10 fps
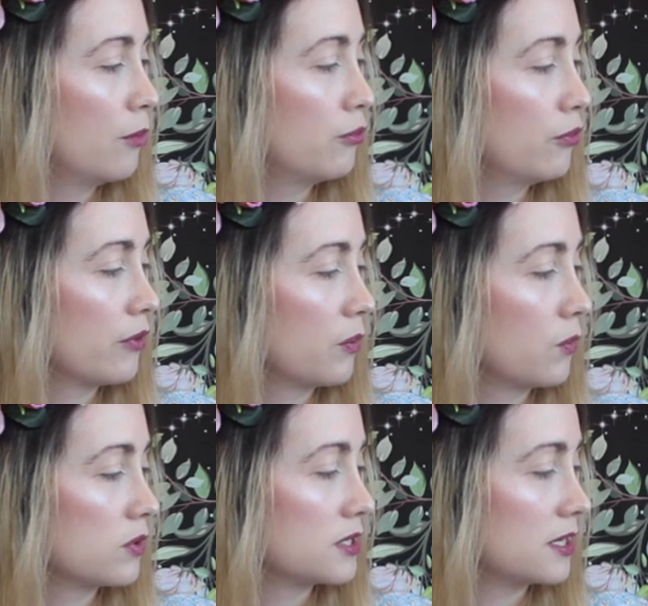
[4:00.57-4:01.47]
pouring
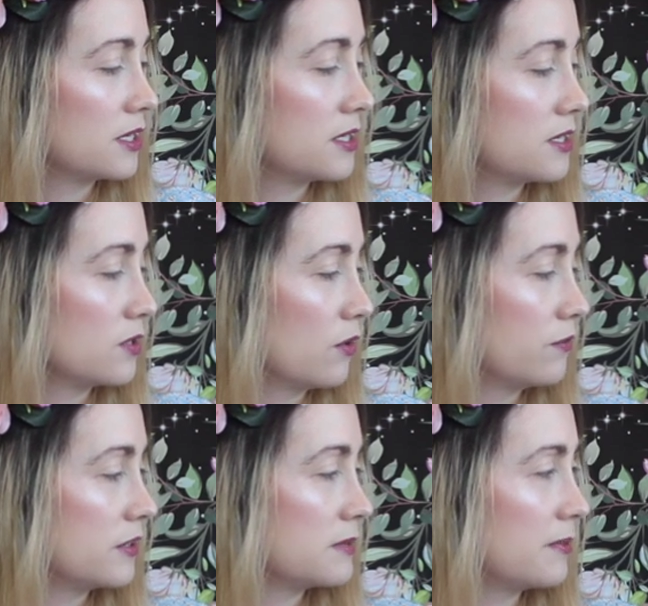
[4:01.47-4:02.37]
water to
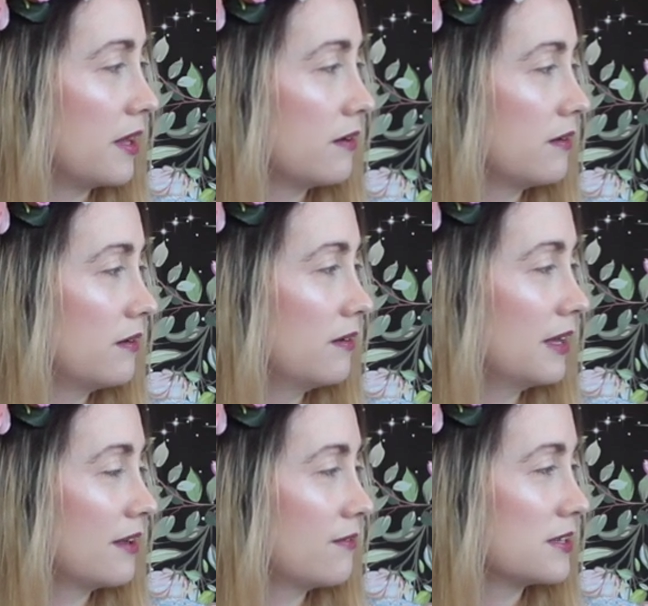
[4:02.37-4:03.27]
dolphins below. Oh,
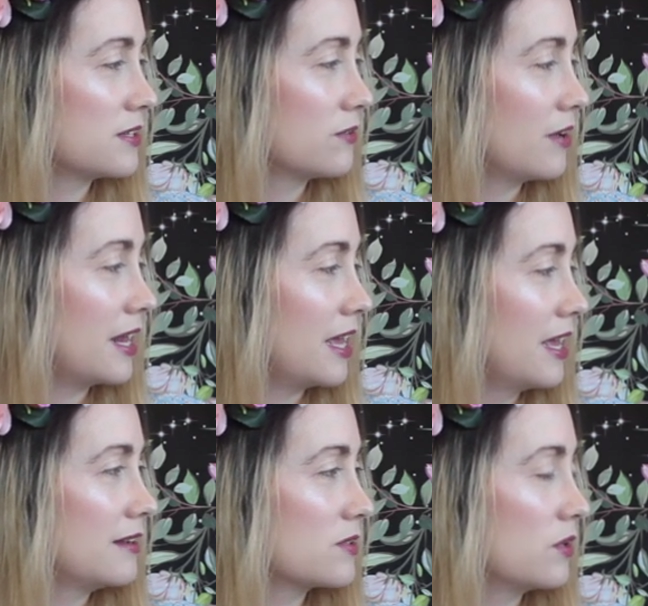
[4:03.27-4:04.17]
I love this
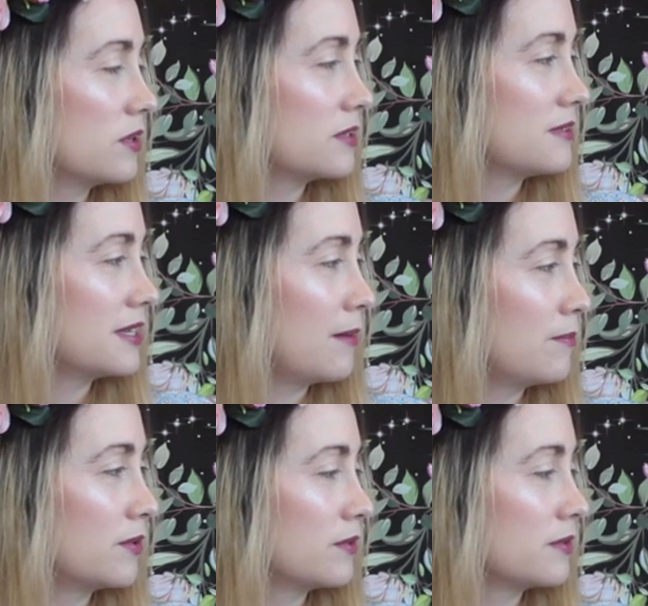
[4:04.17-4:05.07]
already. And it's got loads of
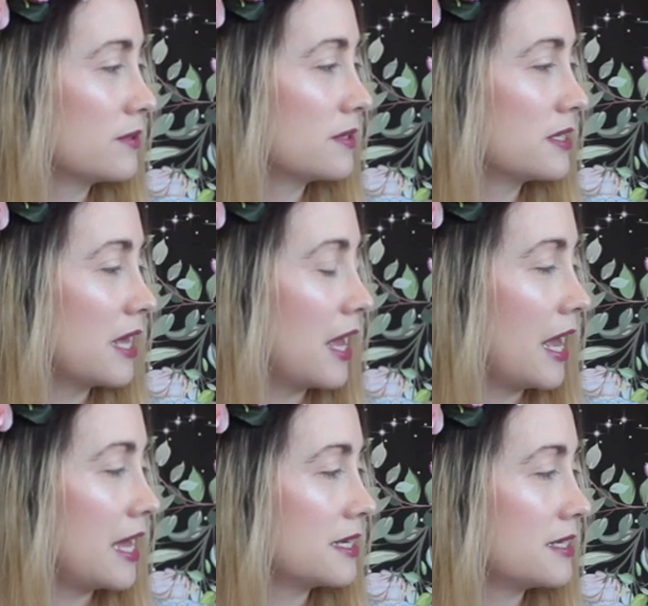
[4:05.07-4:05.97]
temples
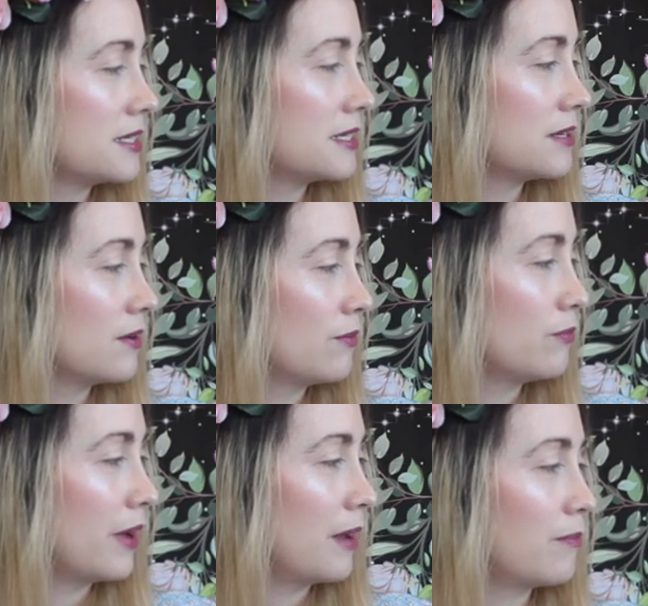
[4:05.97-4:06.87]
and
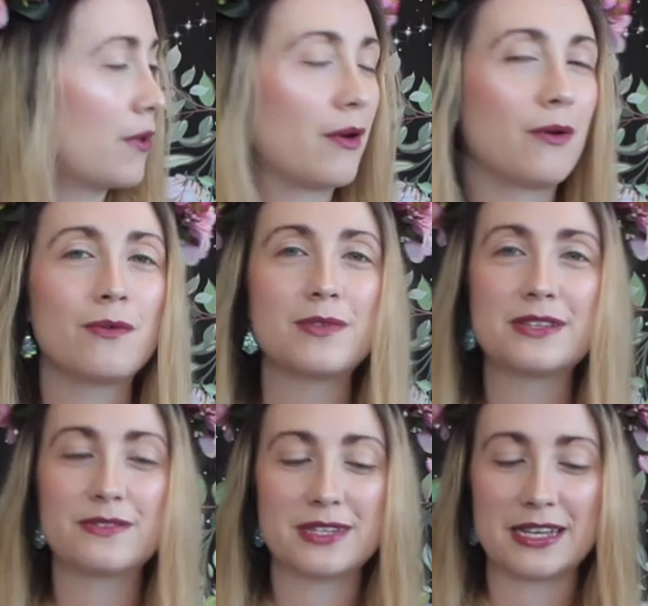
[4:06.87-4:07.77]
rainbow.
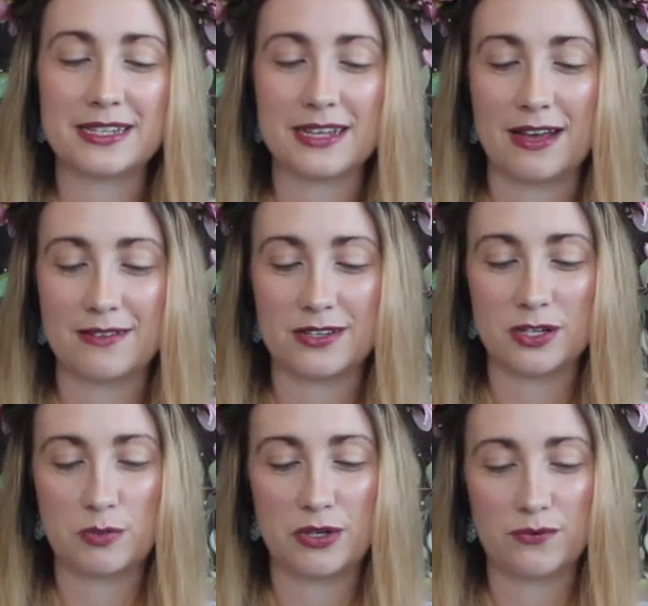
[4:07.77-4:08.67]
This feels like it's going to have
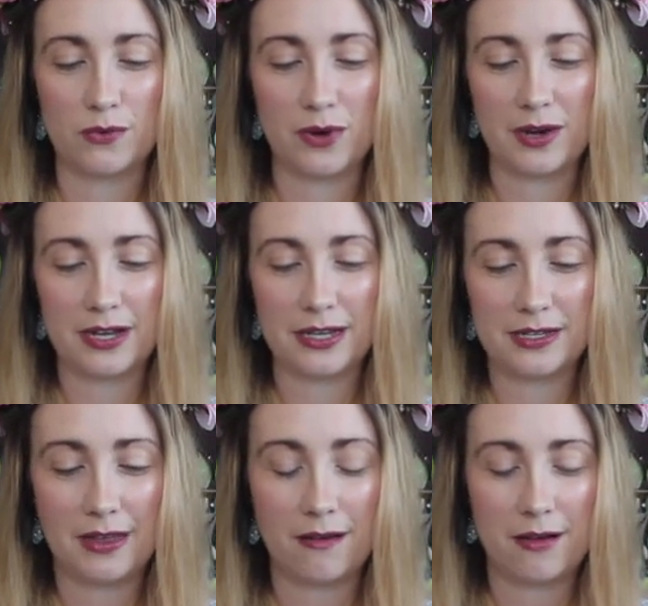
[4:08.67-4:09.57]
such a beautiful
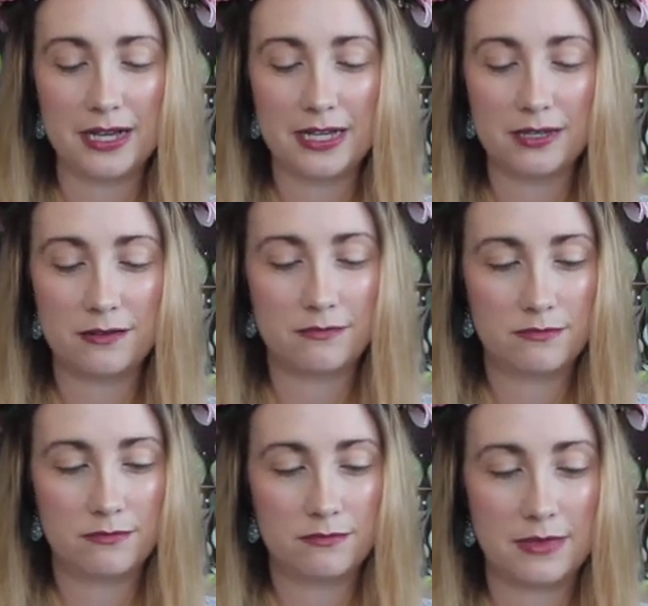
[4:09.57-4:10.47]
guide. Guide?
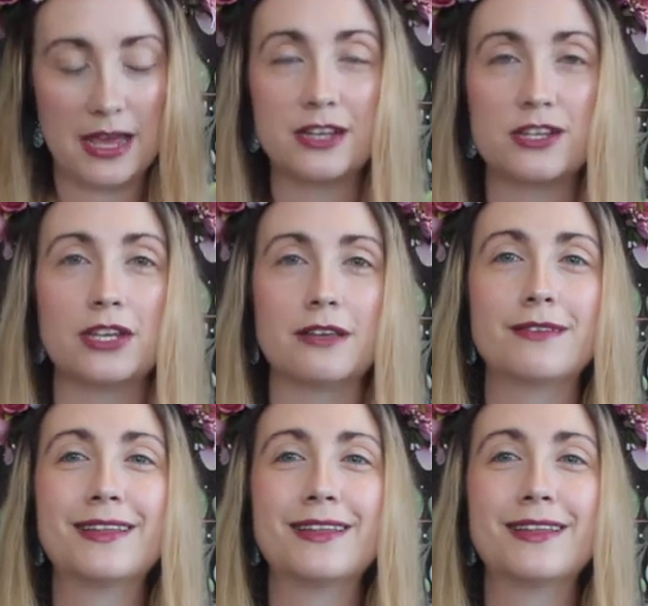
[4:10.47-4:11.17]
Energy.